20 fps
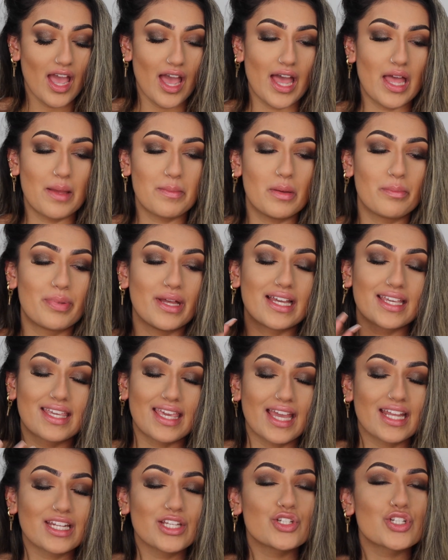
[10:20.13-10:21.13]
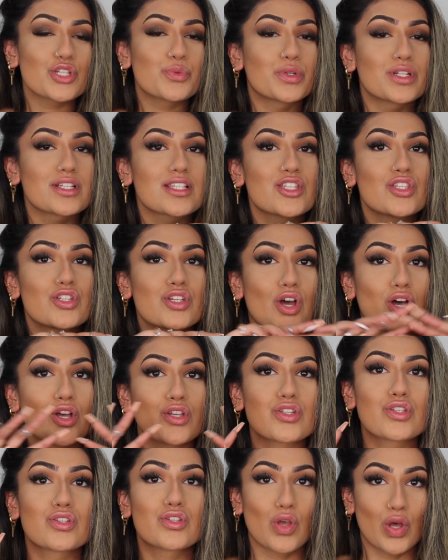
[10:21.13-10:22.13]
But again, you just want to
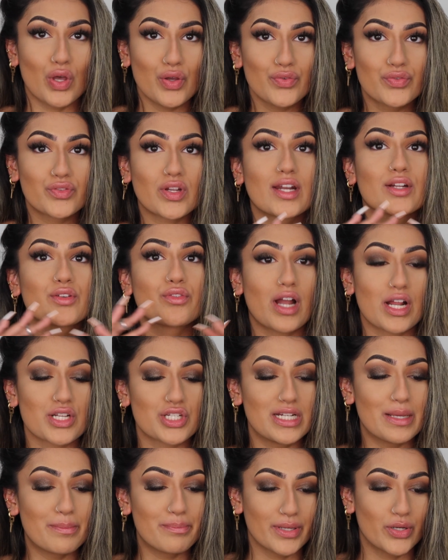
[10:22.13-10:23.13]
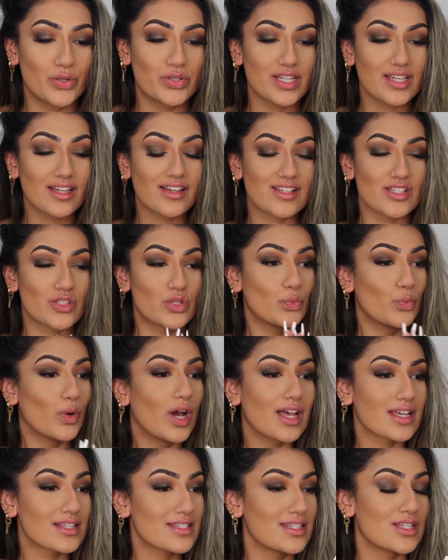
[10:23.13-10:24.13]
start soft and gradually build it, because the
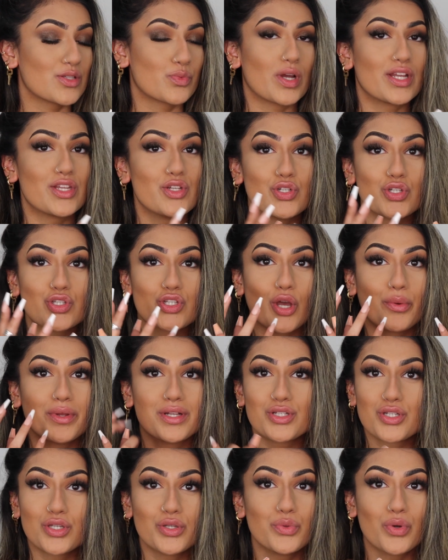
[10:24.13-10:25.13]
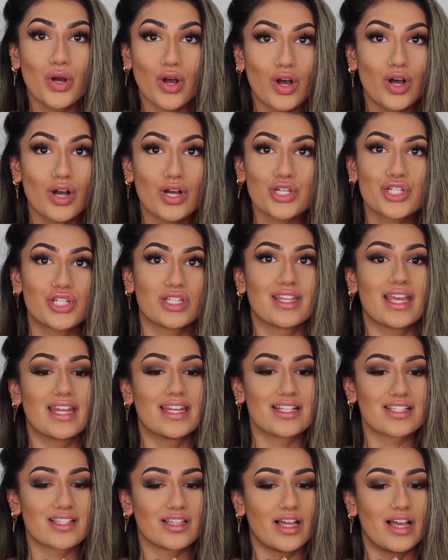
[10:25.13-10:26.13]
worst is when you just go in too harsh and then
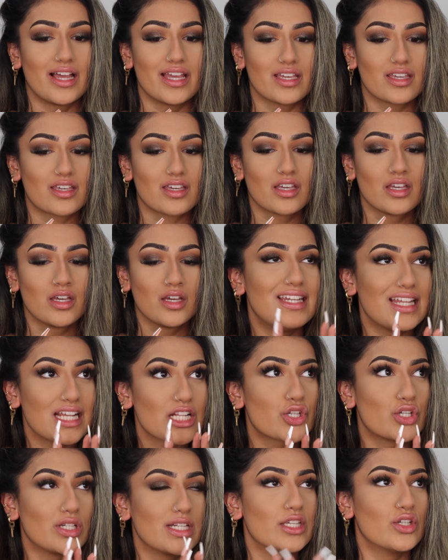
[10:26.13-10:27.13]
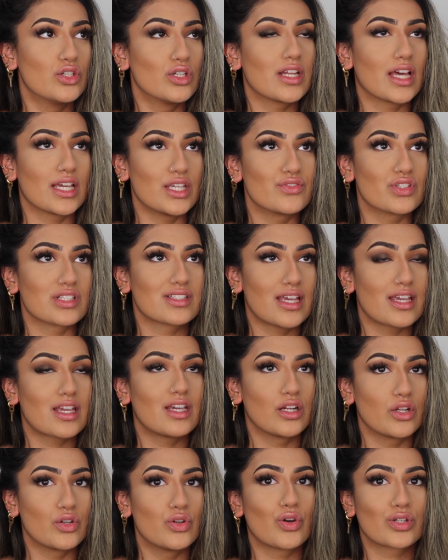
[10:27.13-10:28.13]
it's like literally you look like you've just
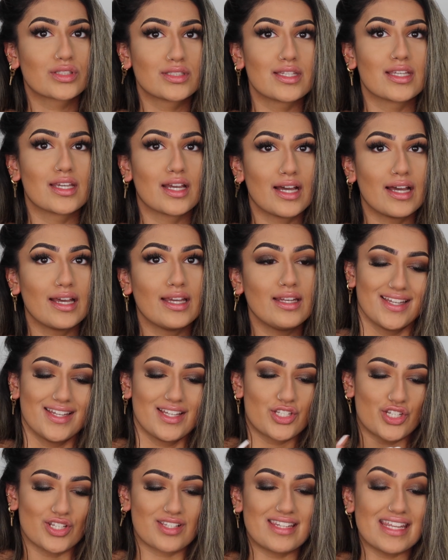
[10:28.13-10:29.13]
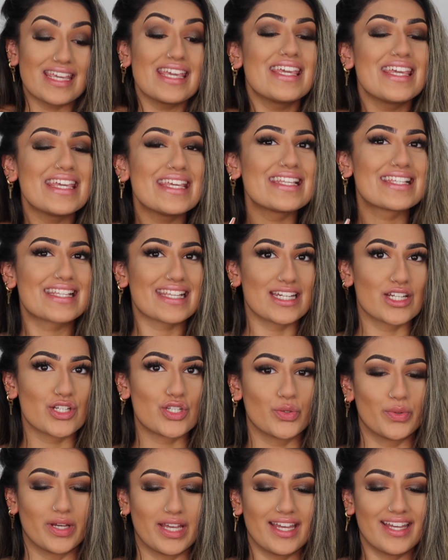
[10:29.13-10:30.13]
taken a knock to the eye. Just ease
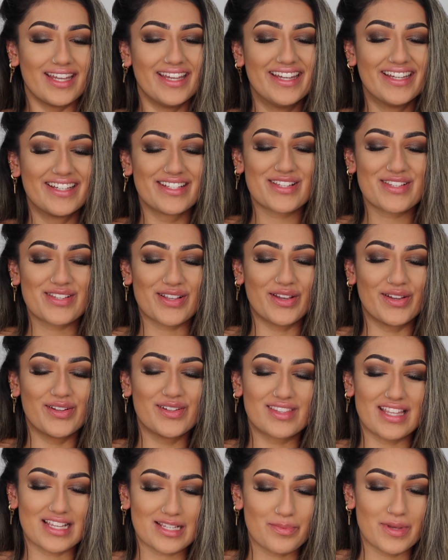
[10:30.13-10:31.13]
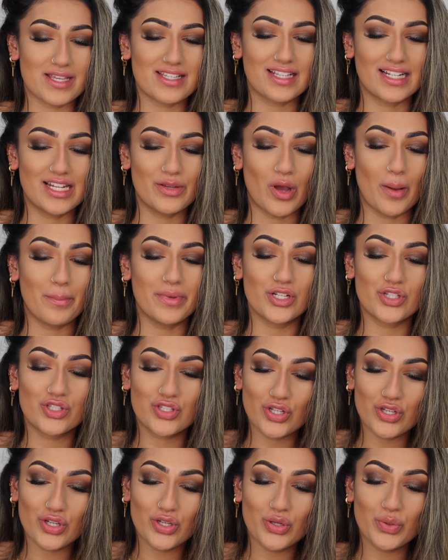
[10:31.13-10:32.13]
into it. So that's basically what I'm going to
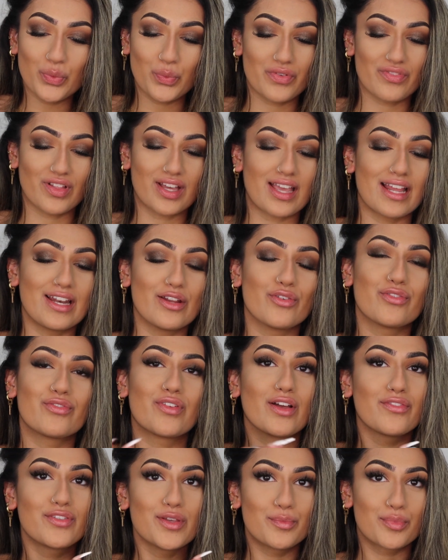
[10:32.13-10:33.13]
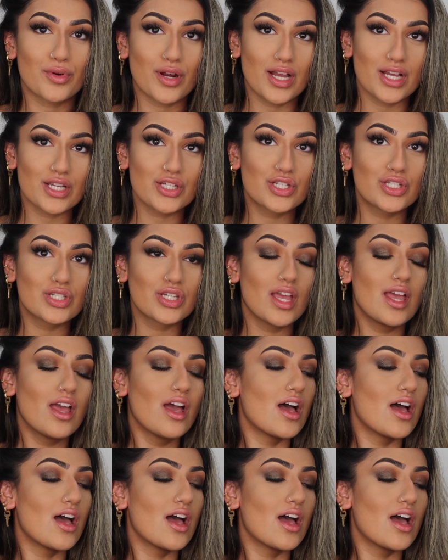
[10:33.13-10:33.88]
do with like a little fluffy brush.